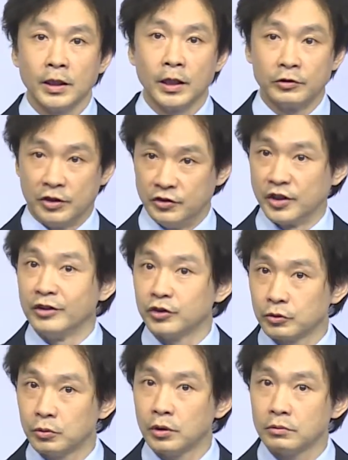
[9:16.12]
design
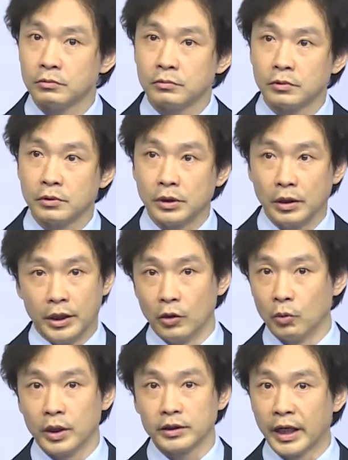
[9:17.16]
school. You know
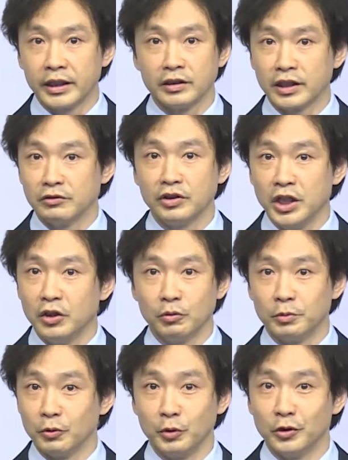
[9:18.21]
what? I can continue,
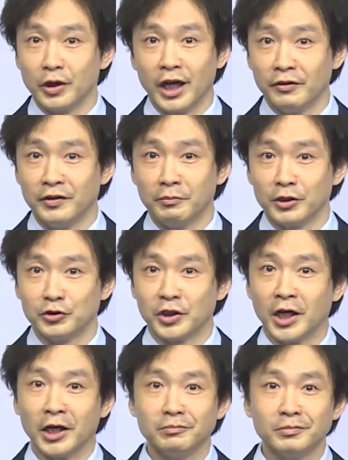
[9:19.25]
but we don't have that much
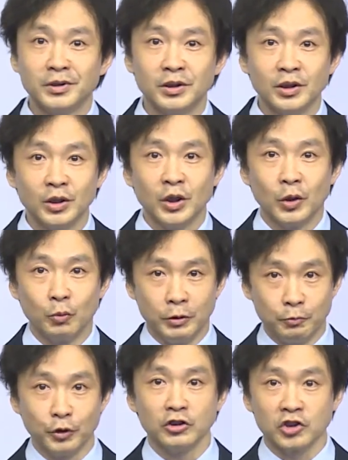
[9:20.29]
time. We
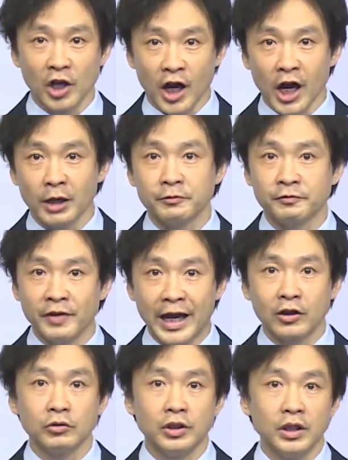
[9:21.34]
bring top
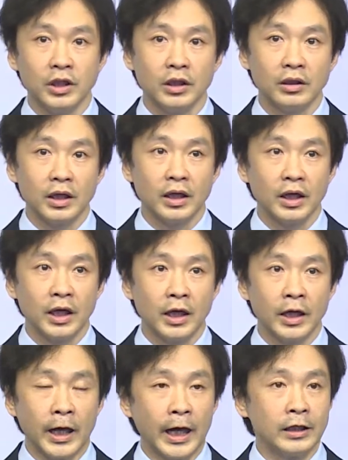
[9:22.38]
faculty
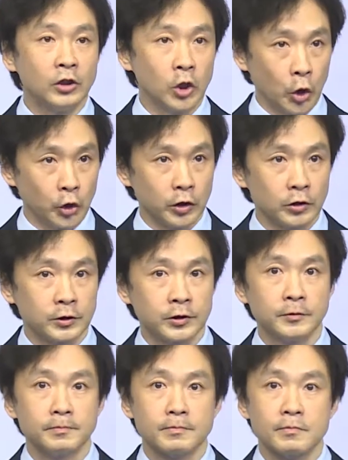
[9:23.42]
and
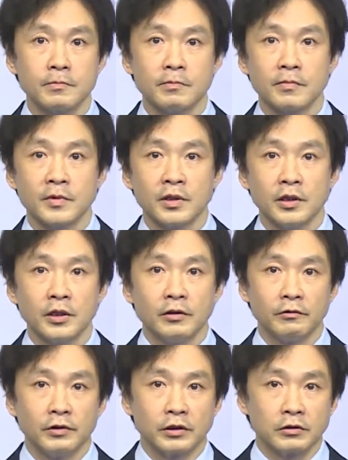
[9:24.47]
learners
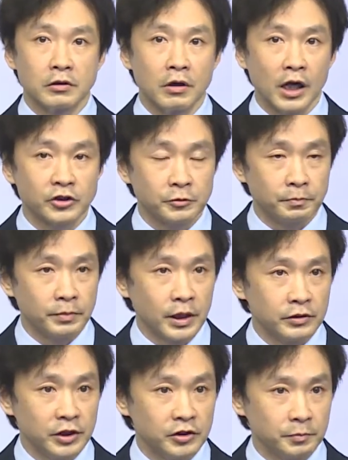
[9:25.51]
from cross
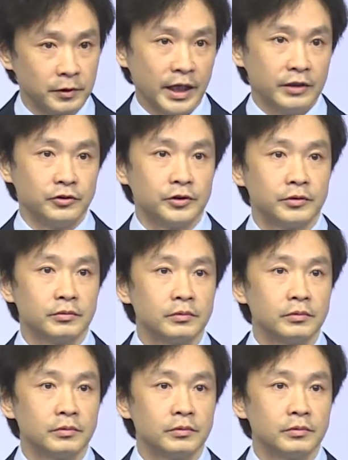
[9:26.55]
disciplines.